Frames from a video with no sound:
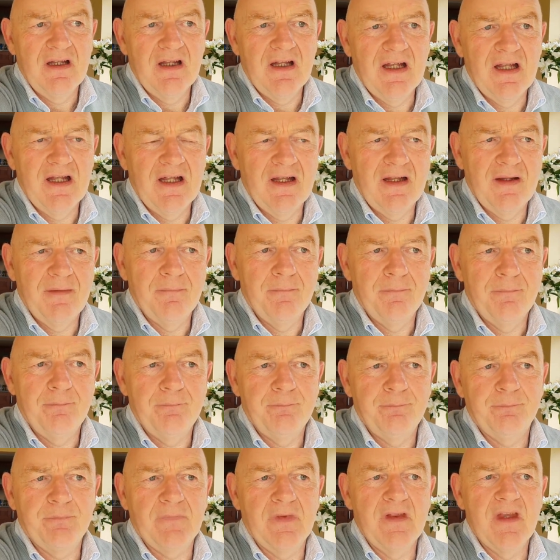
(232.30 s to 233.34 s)

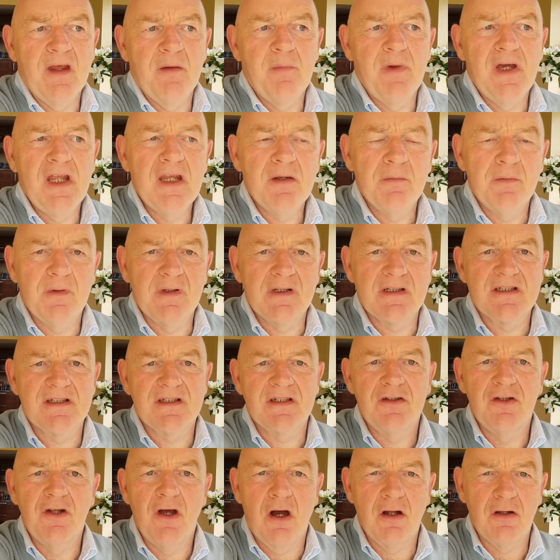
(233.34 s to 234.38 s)
de
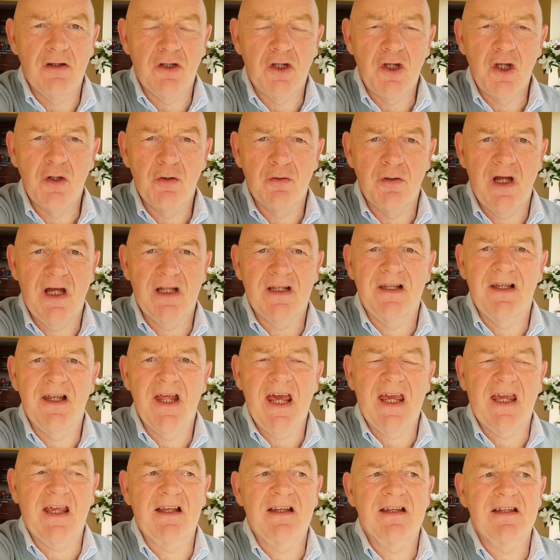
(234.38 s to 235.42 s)
minimis non curat
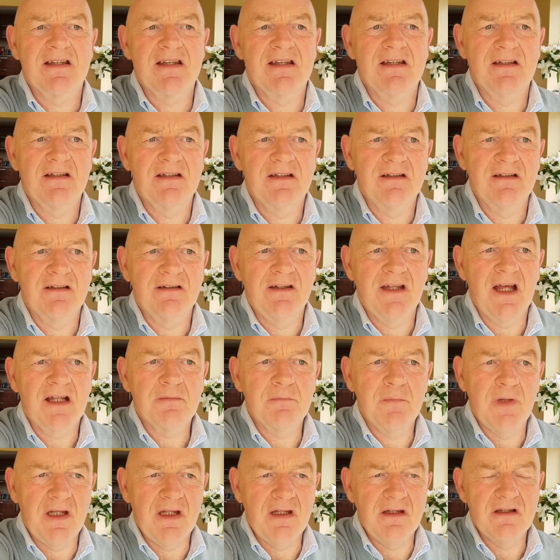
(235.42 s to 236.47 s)
lex,
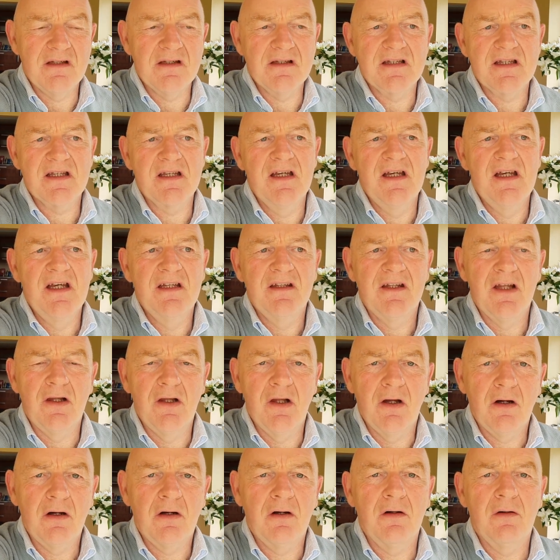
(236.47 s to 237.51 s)
that means the
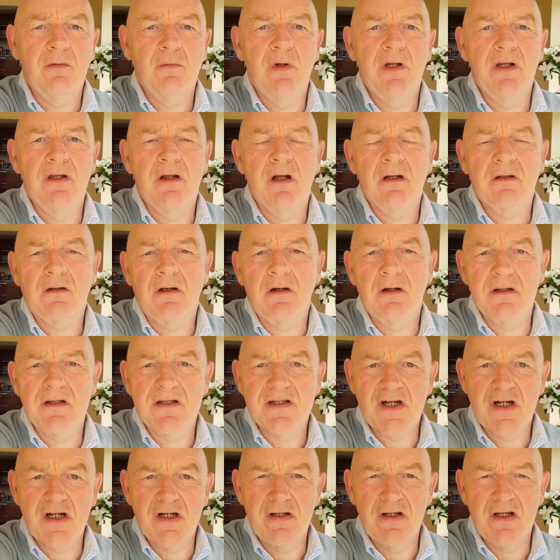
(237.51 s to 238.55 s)
law will not
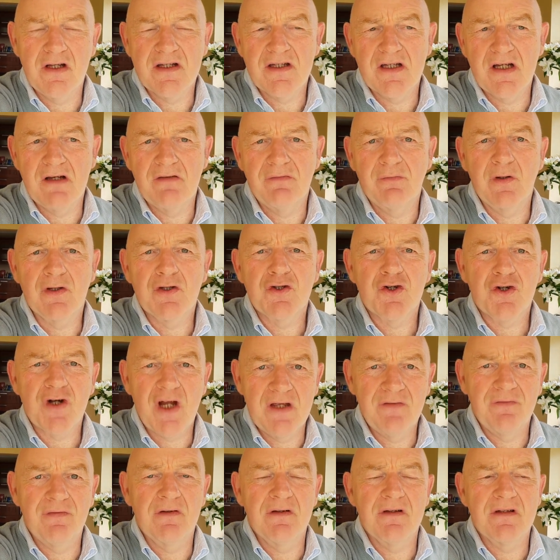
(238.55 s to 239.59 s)
concern itself with
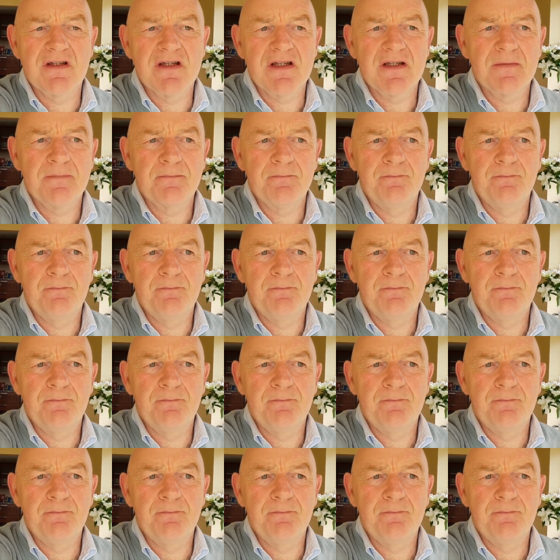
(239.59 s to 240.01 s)
trifles,